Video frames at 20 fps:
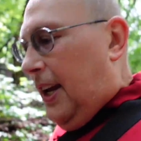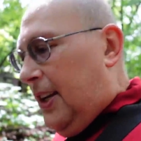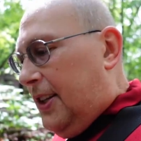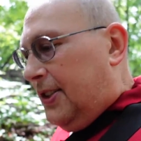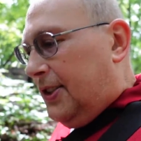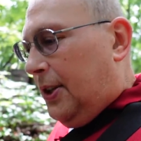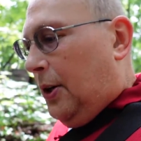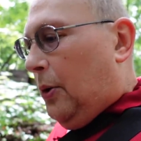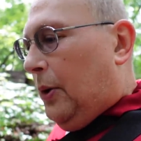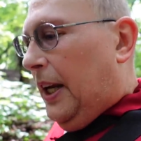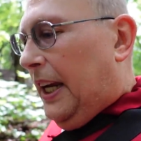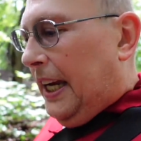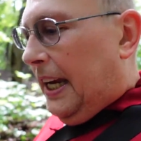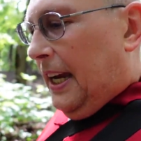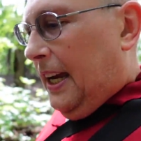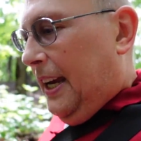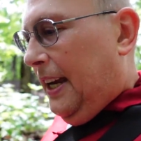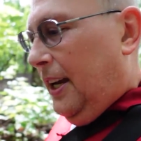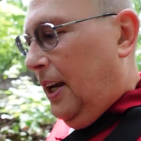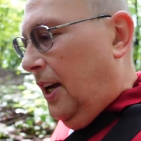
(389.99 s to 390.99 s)
Sony
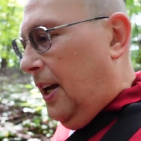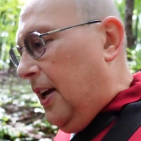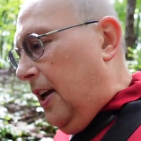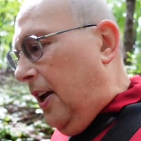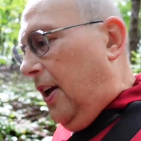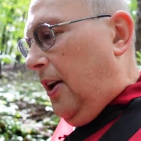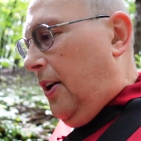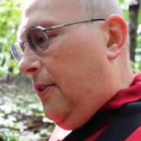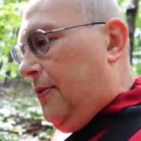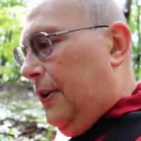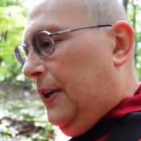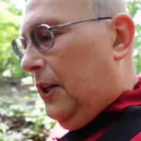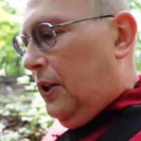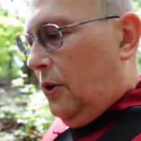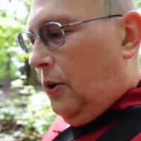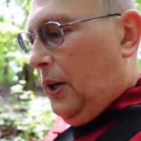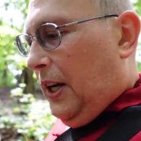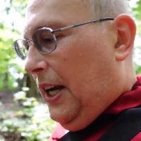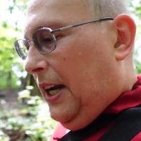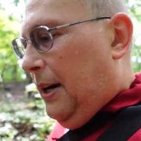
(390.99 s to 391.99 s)

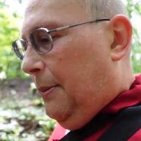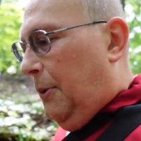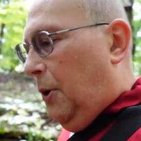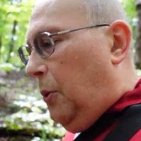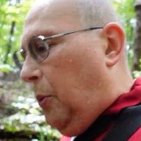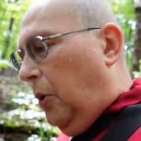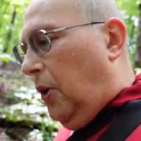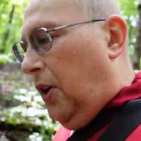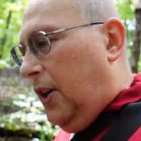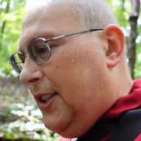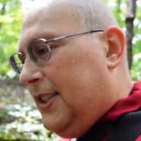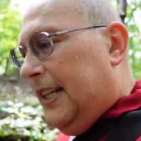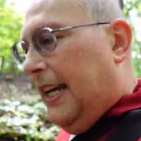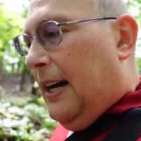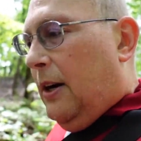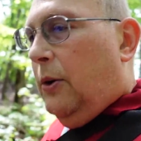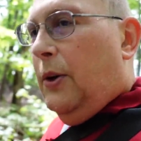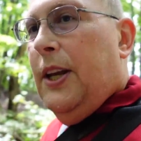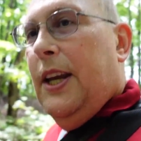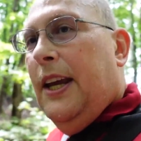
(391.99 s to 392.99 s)
video camera works
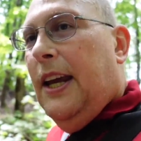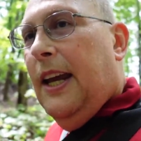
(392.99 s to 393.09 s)
out.